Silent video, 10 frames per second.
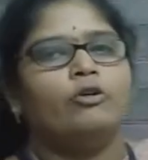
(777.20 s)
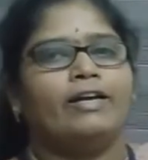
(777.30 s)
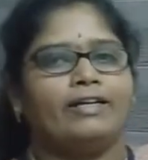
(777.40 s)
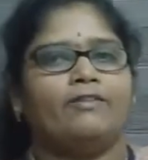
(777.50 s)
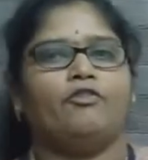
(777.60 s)

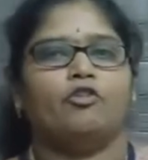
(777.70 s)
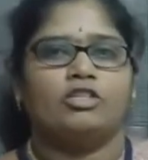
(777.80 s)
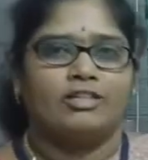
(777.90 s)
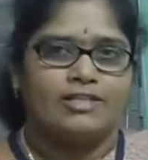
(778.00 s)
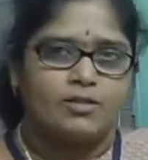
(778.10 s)
get a
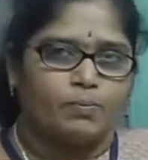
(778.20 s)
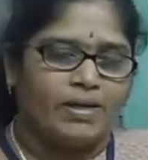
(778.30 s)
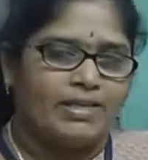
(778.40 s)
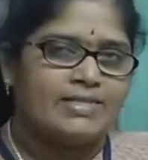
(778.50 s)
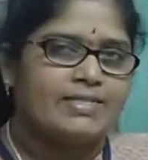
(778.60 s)
future tense
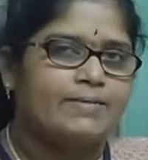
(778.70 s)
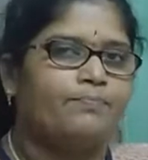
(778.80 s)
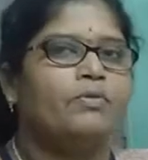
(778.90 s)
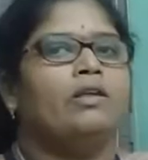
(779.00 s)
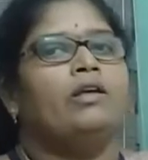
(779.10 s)
means,
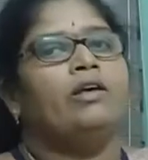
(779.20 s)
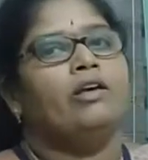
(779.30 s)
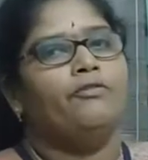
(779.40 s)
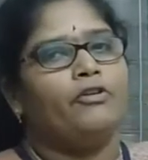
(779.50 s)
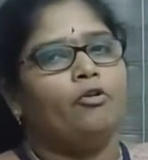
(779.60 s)

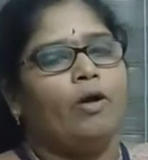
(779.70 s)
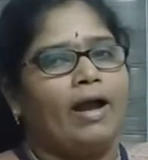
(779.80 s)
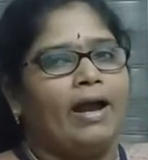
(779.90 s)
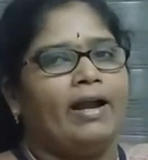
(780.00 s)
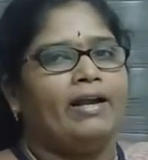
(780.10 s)
if you
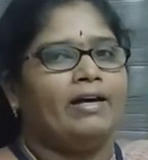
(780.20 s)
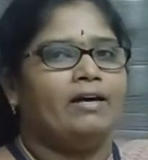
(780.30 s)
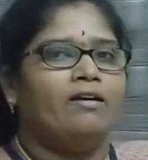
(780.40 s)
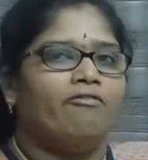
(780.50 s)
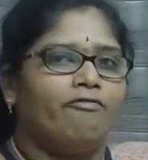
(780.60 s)
add
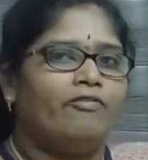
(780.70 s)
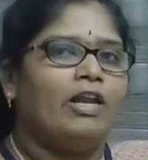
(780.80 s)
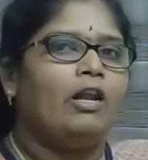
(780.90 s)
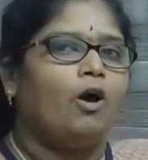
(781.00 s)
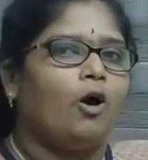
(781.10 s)
a
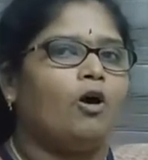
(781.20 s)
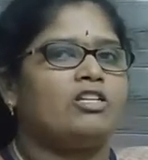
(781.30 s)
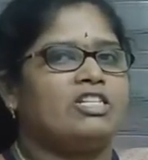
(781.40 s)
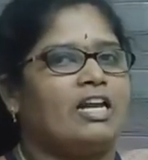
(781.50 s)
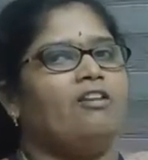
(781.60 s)
will or
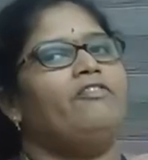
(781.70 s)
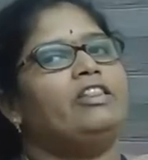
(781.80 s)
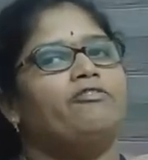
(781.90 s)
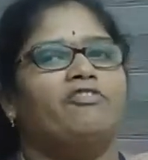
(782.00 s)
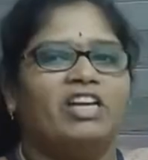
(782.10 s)
shall
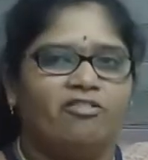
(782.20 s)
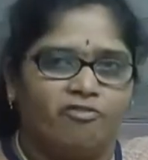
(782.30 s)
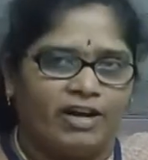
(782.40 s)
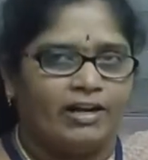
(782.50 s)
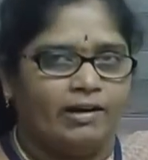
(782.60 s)
with
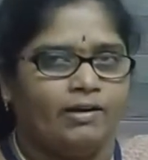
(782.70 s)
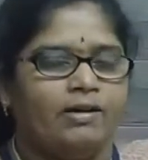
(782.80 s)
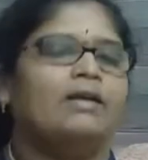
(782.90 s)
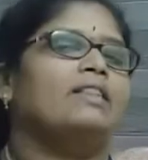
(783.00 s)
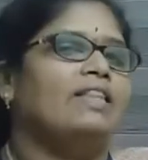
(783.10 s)
V1,
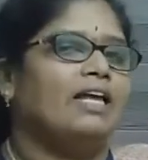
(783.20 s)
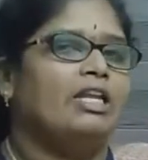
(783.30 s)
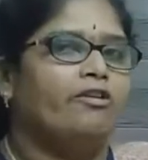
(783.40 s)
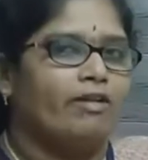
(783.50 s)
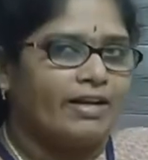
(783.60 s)

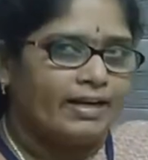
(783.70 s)
then you will